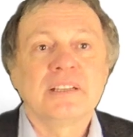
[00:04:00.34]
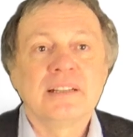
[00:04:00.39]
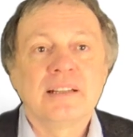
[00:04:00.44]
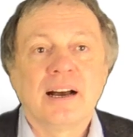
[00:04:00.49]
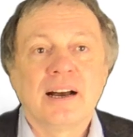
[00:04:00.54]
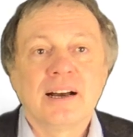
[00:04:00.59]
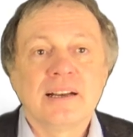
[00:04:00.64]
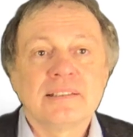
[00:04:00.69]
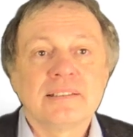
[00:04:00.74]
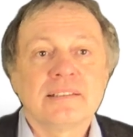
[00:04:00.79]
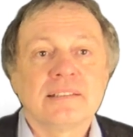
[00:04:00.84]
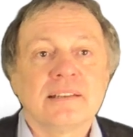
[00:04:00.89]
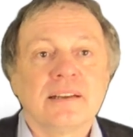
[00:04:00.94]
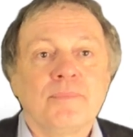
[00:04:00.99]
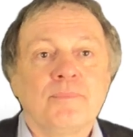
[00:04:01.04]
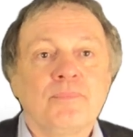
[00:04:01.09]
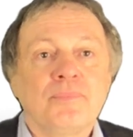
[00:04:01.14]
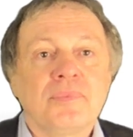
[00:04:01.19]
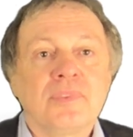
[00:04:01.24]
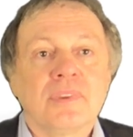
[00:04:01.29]
last
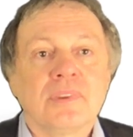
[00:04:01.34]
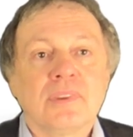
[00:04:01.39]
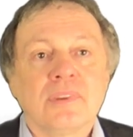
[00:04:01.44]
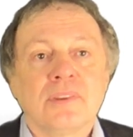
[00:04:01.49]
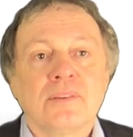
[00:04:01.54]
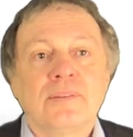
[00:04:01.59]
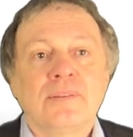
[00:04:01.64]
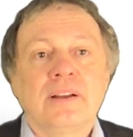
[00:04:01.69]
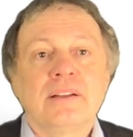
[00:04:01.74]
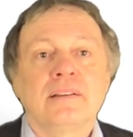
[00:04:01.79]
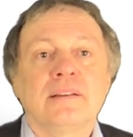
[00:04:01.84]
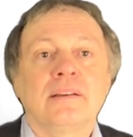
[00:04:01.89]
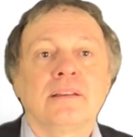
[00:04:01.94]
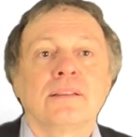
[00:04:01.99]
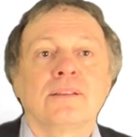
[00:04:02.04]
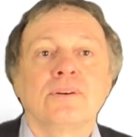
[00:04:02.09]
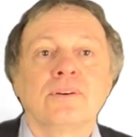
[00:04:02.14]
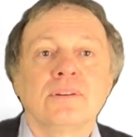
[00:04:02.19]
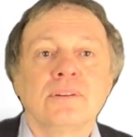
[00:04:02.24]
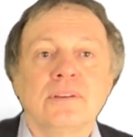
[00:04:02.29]
twenty,
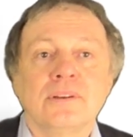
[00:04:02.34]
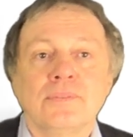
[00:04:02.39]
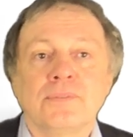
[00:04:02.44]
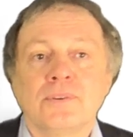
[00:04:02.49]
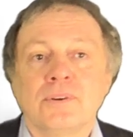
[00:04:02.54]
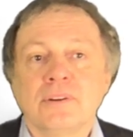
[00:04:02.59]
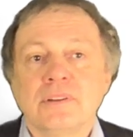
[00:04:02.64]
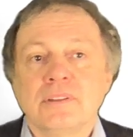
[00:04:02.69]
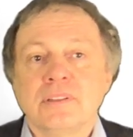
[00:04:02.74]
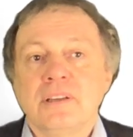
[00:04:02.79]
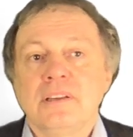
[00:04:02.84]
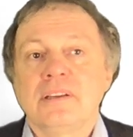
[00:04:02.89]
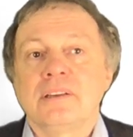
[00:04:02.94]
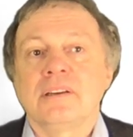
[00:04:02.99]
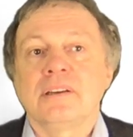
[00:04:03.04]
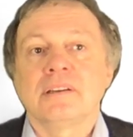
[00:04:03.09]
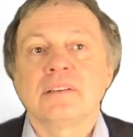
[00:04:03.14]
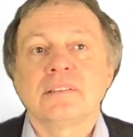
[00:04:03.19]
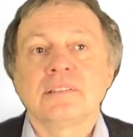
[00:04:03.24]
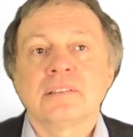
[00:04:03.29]
thirty, forty
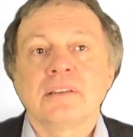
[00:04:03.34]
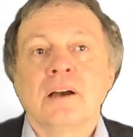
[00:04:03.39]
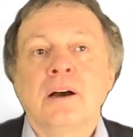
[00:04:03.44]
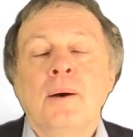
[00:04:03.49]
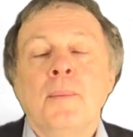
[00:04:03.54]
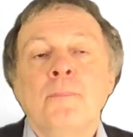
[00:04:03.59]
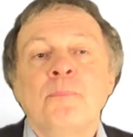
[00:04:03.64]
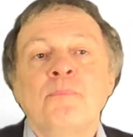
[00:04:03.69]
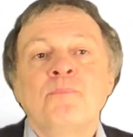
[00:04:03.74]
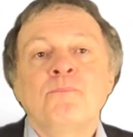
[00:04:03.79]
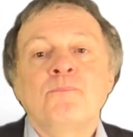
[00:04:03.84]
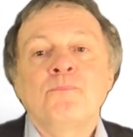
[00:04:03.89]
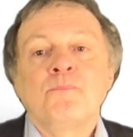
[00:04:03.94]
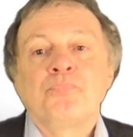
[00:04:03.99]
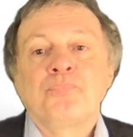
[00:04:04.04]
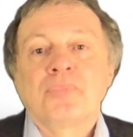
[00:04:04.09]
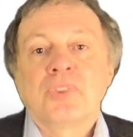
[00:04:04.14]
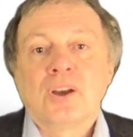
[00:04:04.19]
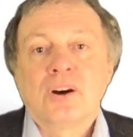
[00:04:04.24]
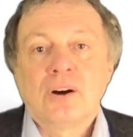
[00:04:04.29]
years
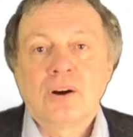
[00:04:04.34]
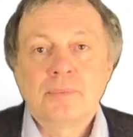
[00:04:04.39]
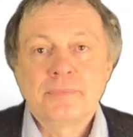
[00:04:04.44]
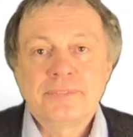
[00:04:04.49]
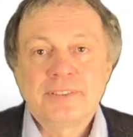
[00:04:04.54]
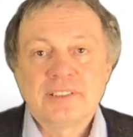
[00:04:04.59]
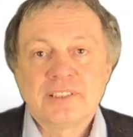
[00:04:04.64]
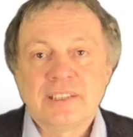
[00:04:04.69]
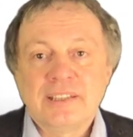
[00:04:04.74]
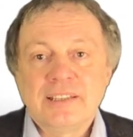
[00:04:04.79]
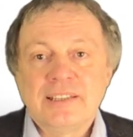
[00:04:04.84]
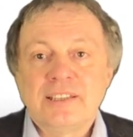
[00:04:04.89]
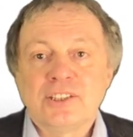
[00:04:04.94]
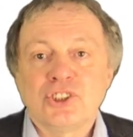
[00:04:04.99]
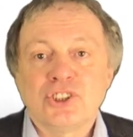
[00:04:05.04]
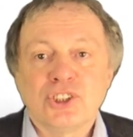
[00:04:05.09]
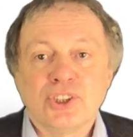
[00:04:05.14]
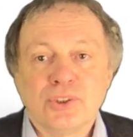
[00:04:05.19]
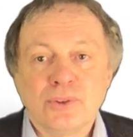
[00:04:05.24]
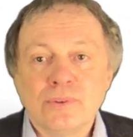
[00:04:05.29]
obviously
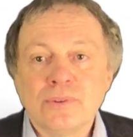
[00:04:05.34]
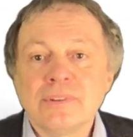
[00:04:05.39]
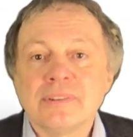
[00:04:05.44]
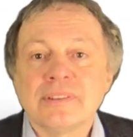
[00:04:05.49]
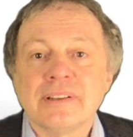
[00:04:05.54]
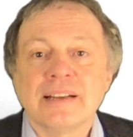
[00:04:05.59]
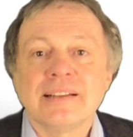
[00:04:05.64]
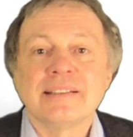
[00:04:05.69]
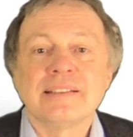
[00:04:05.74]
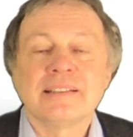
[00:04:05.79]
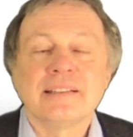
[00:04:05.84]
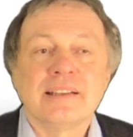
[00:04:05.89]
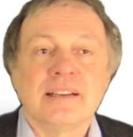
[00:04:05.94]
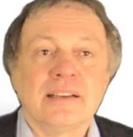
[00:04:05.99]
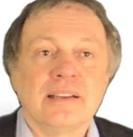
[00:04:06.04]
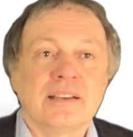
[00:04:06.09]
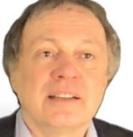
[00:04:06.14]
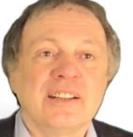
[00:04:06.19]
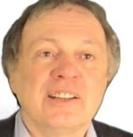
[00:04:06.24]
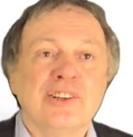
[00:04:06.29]
show that
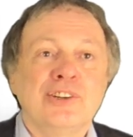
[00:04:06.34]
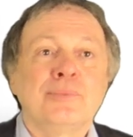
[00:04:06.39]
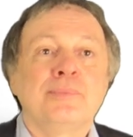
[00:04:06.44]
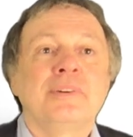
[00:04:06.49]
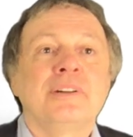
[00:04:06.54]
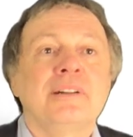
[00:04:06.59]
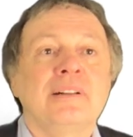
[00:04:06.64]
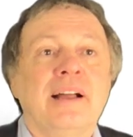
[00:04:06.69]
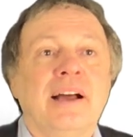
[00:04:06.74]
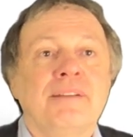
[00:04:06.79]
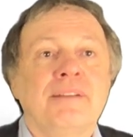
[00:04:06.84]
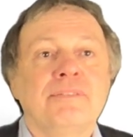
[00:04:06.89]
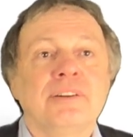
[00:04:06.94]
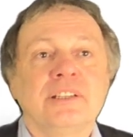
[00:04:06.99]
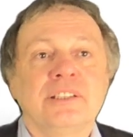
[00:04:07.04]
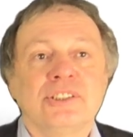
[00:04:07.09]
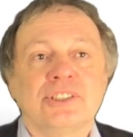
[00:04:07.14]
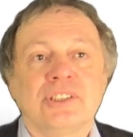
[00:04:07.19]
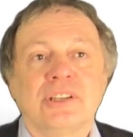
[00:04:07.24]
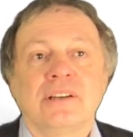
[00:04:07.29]
the global
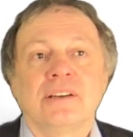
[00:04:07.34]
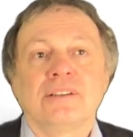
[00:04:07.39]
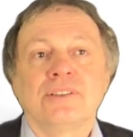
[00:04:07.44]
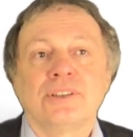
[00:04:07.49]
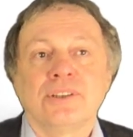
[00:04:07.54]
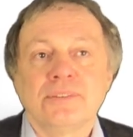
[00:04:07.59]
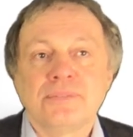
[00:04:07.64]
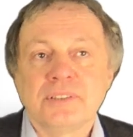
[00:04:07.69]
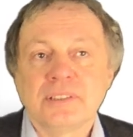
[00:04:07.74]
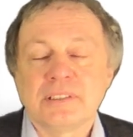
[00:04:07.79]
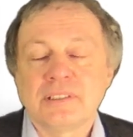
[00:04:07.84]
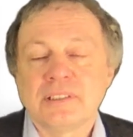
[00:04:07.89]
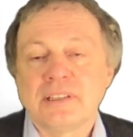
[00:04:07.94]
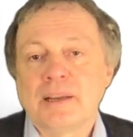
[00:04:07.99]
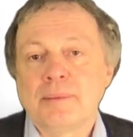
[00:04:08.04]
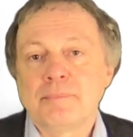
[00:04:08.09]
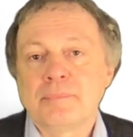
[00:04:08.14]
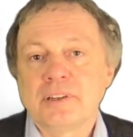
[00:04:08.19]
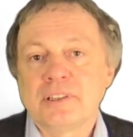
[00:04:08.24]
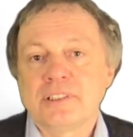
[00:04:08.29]
average surface
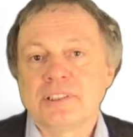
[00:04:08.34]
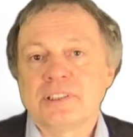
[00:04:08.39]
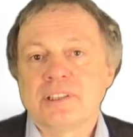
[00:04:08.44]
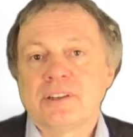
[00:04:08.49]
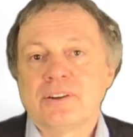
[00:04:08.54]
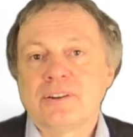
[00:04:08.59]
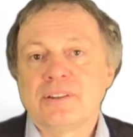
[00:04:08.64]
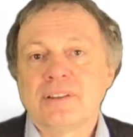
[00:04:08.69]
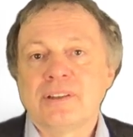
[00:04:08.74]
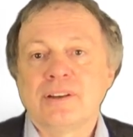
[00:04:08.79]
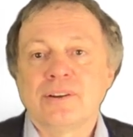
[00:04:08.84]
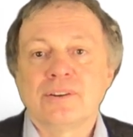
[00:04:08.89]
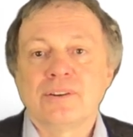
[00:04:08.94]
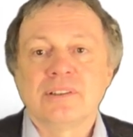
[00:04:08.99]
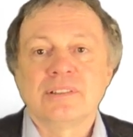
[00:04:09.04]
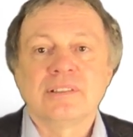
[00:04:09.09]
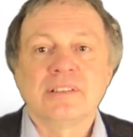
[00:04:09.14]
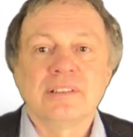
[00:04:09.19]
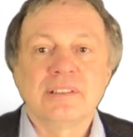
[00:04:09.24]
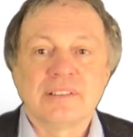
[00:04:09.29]
temperature on the
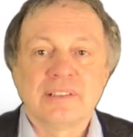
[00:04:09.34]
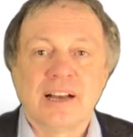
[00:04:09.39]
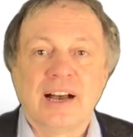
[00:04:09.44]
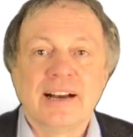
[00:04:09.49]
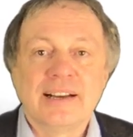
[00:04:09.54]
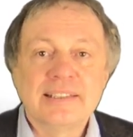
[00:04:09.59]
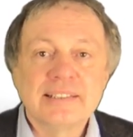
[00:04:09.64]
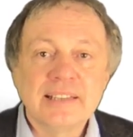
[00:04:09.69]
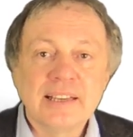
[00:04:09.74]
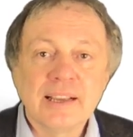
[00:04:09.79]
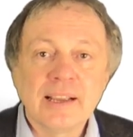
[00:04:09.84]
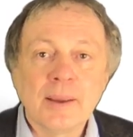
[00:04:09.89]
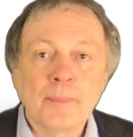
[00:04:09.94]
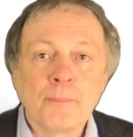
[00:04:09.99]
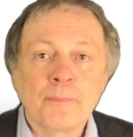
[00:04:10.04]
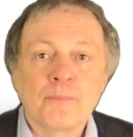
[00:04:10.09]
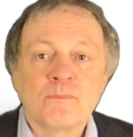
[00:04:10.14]
Earth is rising.